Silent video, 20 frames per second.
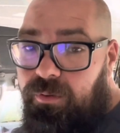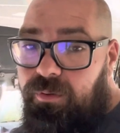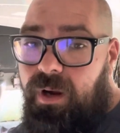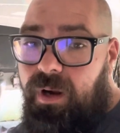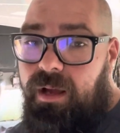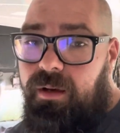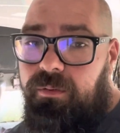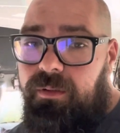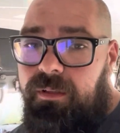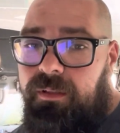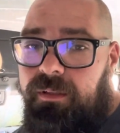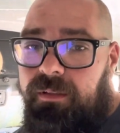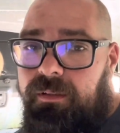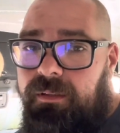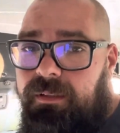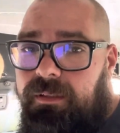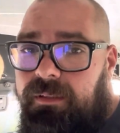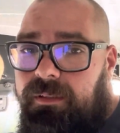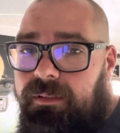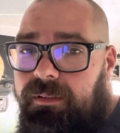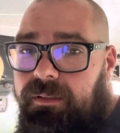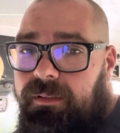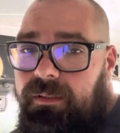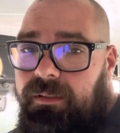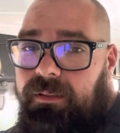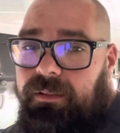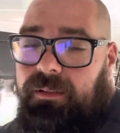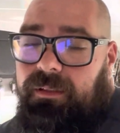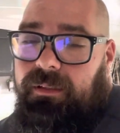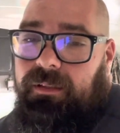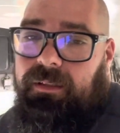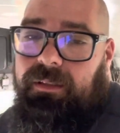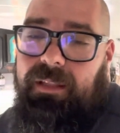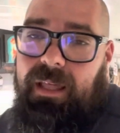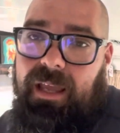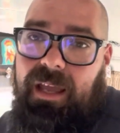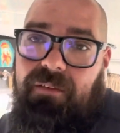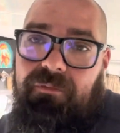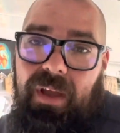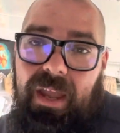route. They
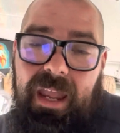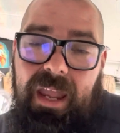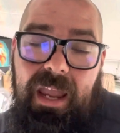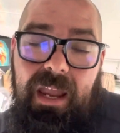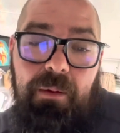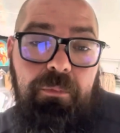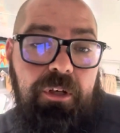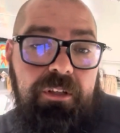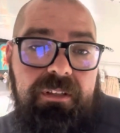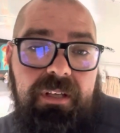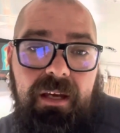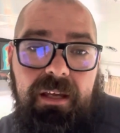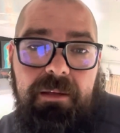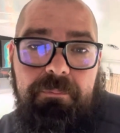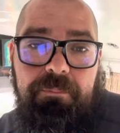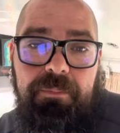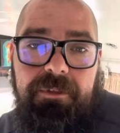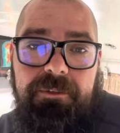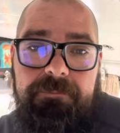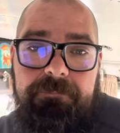have a hammer type.